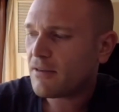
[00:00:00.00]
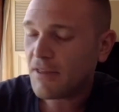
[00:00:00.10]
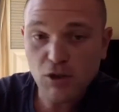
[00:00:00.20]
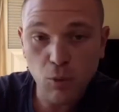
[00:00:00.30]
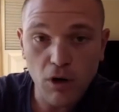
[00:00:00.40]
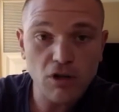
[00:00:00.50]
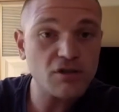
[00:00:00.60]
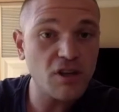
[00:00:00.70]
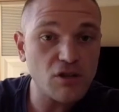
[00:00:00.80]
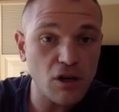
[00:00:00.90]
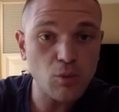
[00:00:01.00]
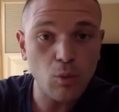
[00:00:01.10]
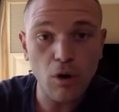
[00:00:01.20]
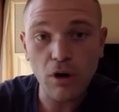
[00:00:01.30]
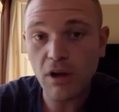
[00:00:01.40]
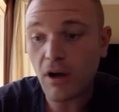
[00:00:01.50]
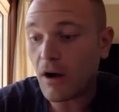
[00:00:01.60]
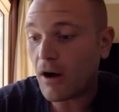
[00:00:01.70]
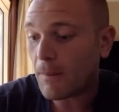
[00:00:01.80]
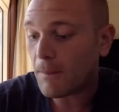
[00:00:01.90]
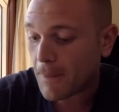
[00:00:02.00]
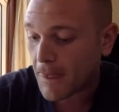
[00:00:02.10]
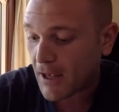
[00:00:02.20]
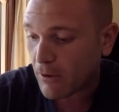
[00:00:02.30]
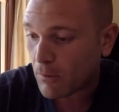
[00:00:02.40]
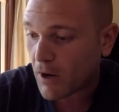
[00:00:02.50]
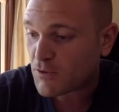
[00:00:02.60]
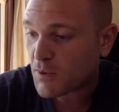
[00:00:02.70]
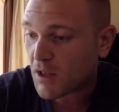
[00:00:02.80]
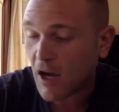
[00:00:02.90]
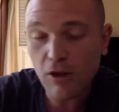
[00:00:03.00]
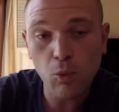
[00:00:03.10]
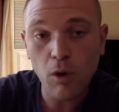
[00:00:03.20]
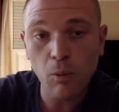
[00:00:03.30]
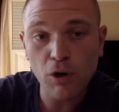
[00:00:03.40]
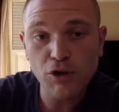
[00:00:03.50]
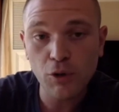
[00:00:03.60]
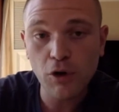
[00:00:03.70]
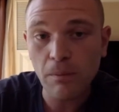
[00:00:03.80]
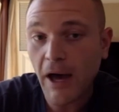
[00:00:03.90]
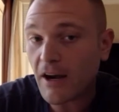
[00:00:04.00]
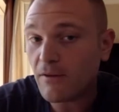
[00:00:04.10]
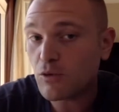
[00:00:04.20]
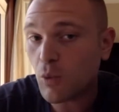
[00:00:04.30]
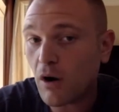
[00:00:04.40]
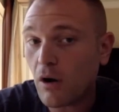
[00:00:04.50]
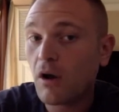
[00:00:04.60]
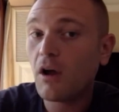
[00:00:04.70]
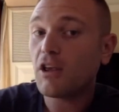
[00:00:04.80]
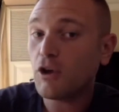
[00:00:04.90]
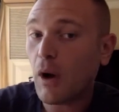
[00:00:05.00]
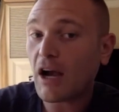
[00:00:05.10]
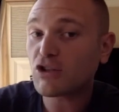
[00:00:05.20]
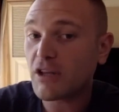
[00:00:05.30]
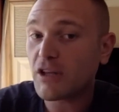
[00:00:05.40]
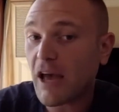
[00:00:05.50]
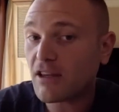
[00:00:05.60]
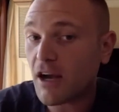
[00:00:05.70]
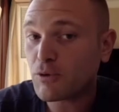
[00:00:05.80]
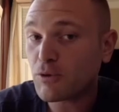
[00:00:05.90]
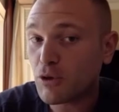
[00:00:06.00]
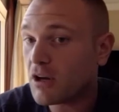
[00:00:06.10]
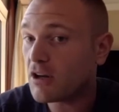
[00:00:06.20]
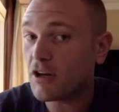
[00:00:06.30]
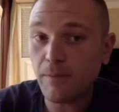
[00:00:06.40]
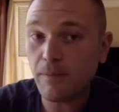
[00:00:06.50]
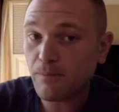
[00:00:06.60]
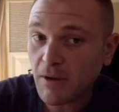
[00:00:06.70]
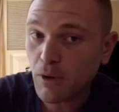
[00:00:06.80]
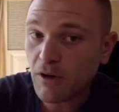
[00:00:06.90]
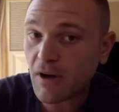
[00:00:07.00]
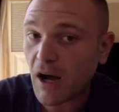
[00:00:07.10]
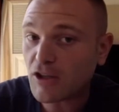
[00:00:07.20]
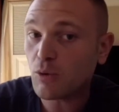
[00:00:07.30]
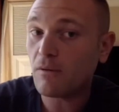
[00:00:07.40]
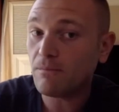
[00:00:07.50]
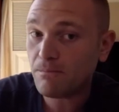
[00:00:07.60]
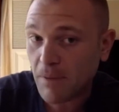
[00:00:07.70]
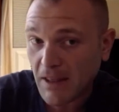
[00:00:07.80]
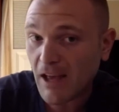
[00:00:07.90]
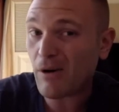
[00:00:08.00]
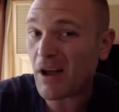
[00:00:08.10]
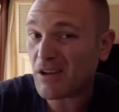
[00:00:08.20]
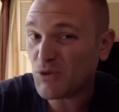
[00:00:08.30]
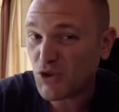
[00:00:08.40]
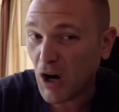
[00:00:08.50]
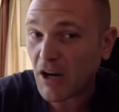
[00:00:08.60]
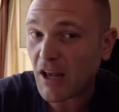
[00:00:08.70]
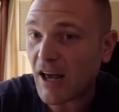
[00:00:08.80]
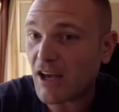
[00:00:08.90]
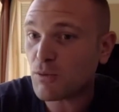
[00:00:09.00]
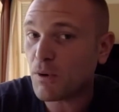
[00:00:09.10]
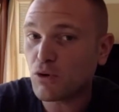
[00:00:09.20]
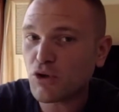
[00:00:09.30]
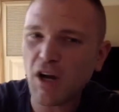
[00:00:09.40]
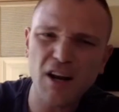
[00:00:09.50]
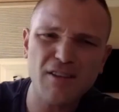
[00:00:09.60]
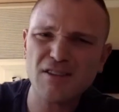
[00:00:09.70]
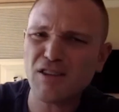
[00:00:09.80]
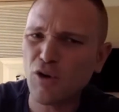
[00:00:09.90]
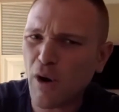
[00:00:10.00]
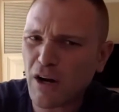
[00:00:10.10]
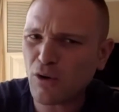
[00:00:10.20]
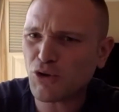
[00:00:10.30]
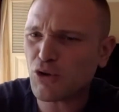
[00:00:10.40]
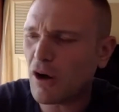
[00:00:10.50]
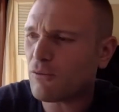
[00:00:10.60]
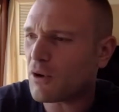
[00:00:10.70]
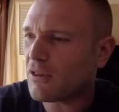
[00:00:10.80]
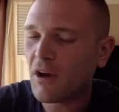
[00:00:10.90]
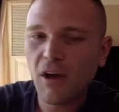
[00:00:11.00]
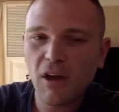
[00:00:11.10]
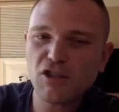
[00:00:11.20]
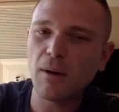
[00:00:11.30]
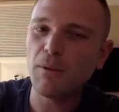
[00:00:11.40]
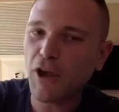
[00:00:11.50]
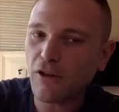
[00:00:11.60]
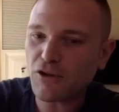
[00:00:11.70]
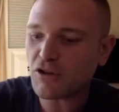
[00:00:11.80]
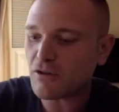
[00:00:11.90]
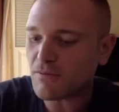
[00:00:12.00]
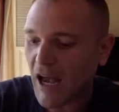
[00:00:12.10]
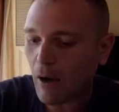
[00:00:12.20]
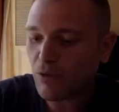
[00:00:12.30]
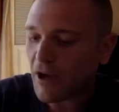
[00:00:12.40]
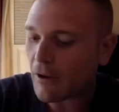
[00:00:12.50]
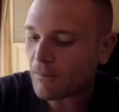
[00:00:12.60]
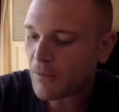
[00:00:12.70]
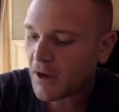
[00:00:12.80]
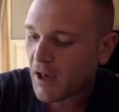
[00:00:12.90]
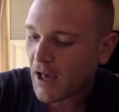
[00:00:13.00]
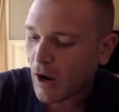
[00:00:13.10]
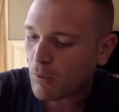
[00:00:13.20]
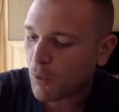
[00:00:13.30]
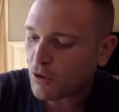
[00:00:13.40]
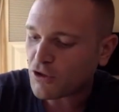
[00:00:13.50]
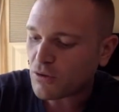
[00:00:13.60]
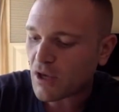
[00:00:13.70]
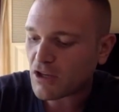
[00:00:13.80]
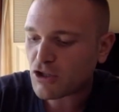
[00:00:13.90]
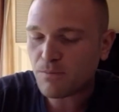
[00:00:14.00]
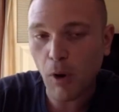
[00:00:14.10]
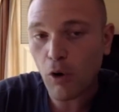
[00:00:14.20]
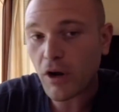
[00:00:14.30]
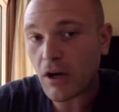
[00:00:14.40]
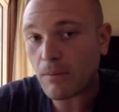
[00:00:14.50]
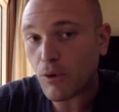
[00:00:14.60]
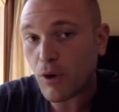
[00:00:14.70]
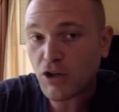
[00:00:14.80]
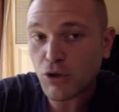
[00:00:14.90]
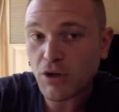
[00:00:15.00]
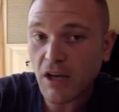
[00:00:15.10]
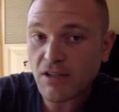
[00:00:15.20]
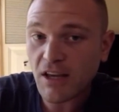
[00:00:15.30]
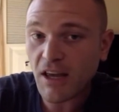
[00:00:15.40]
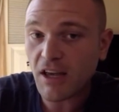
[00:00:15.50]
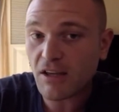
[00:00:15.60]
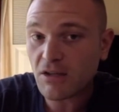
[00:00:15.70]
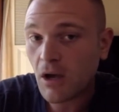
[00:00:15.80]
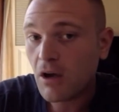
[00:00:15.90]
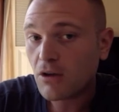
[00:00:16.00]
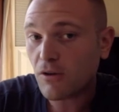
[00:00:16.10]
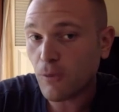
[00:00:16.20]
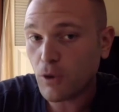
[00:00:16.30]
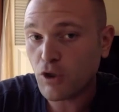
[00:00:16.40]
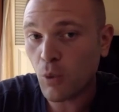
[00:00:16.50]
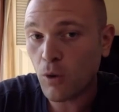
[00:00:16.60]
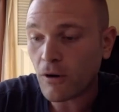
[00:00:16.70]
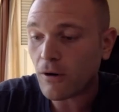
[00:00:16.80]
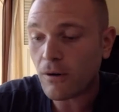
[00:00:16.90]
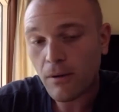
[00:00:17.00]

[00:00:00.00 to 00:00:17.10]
this works, this doesn't work. Um, it reminds me a lot of the World War Two combatives, where you actually had the opportunity to de- debrief guys who have been there and done it, as opposed to kind of this theoretical stuff with some of the other systems out there. How important do you think sparring and pressure testing is to forge a warrior?